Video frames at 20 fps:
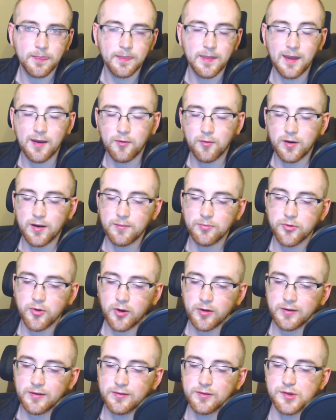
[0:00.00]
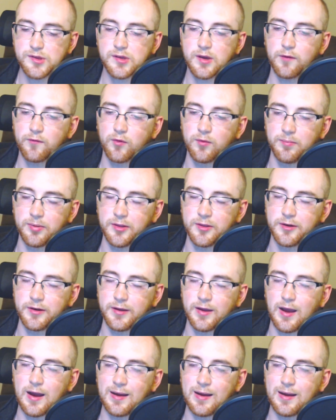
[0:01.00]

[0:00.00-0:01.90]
Now, when I'm talking discoverability,